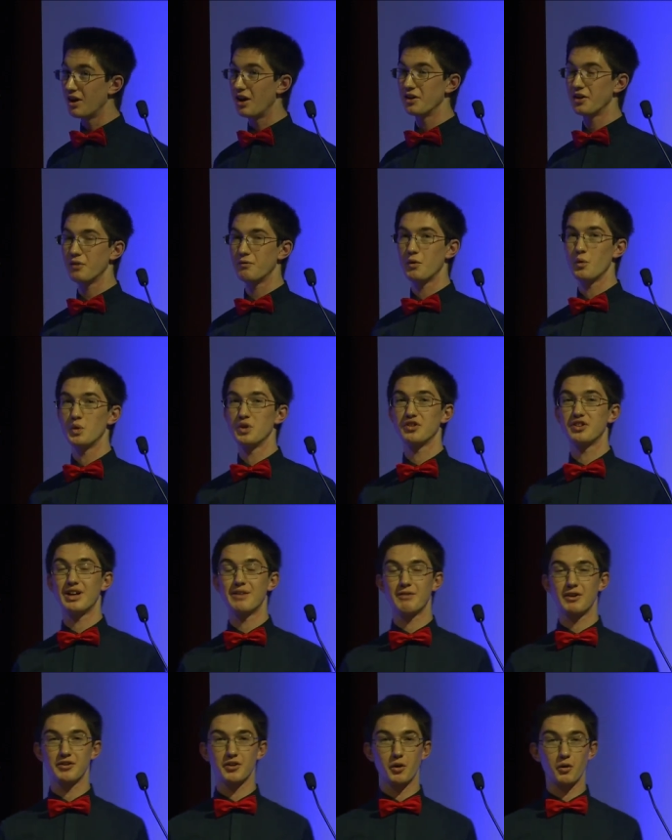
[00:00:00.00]
I don't think we should let
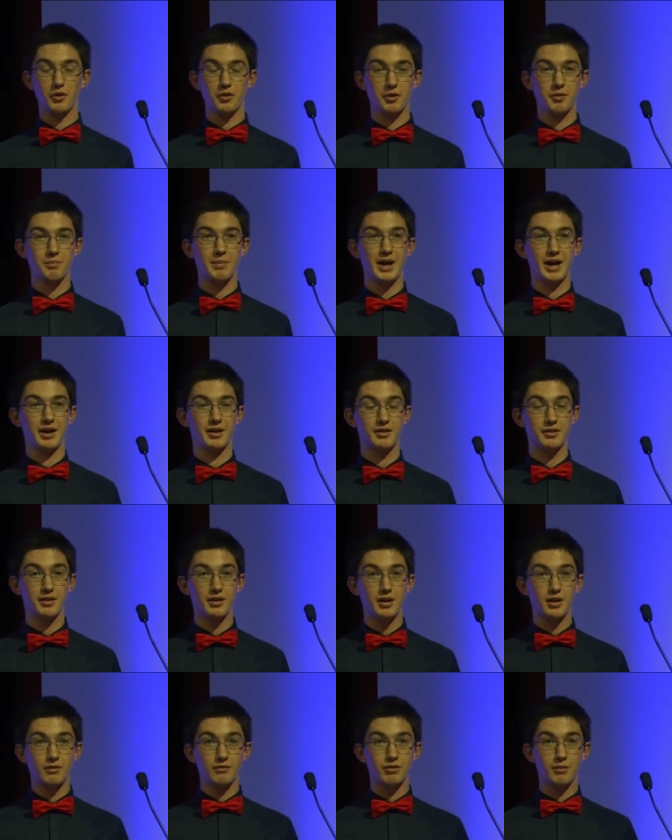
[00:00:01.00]
that hold us back
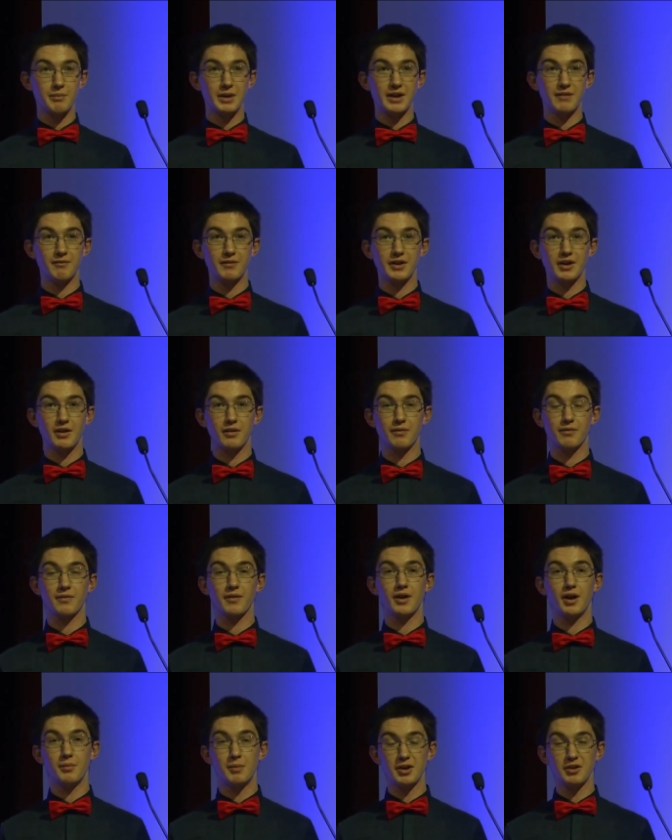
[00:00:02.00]
from making the Earth
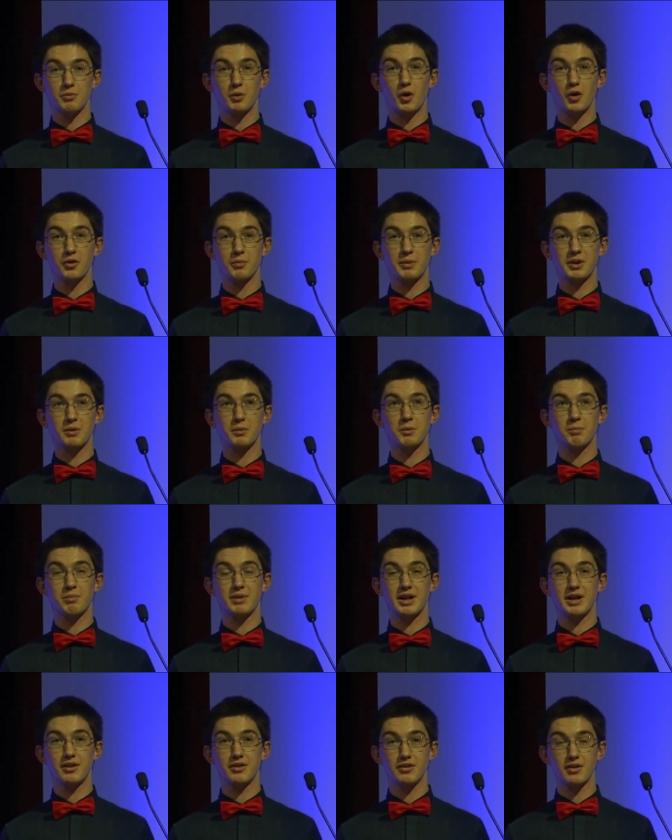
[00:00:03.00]
a much more hospitable
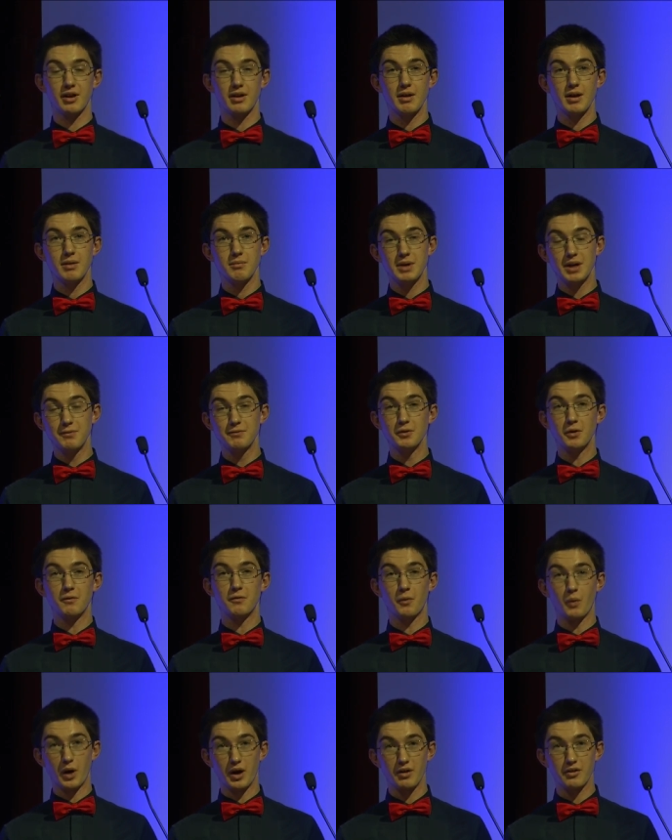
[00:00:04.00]
place if not
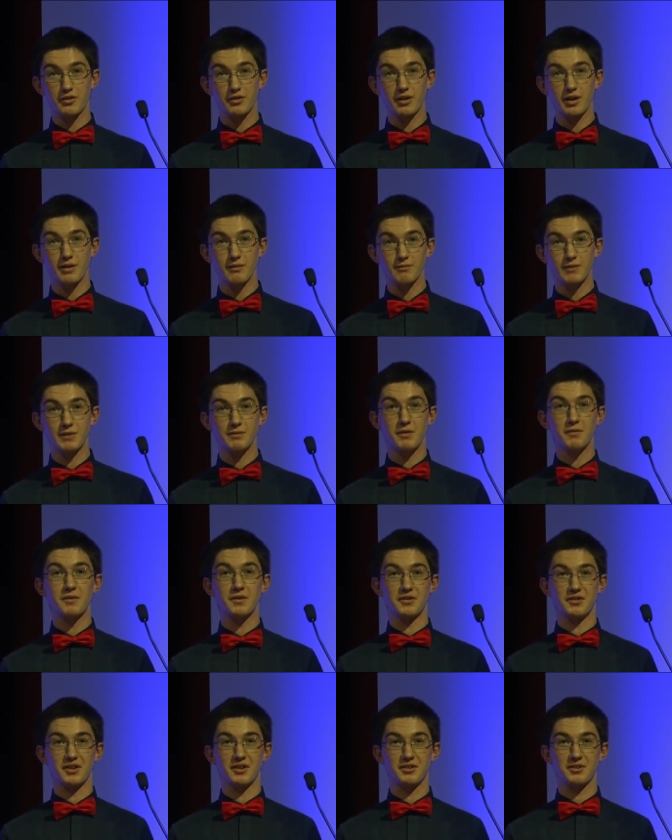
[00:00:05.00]
for us, then for
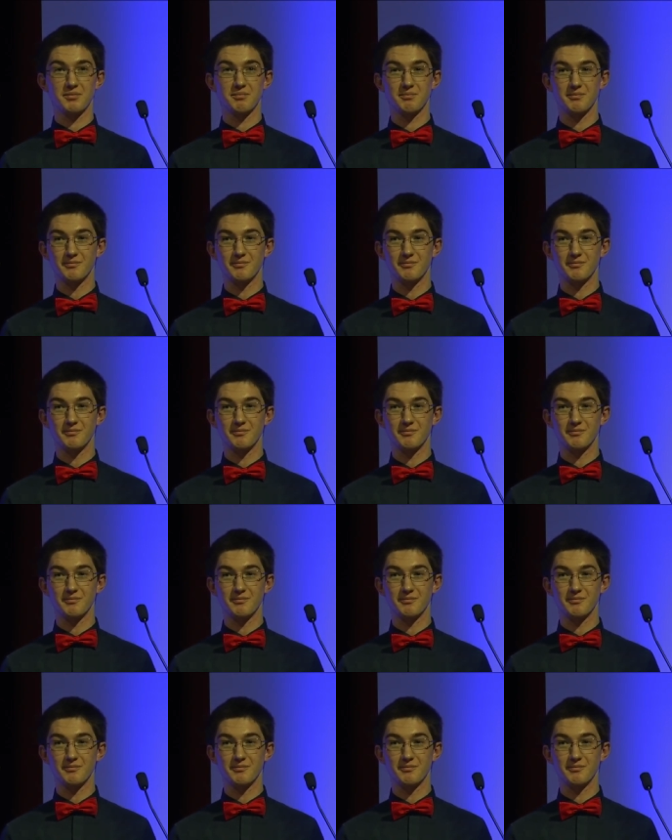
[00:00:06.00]
physics.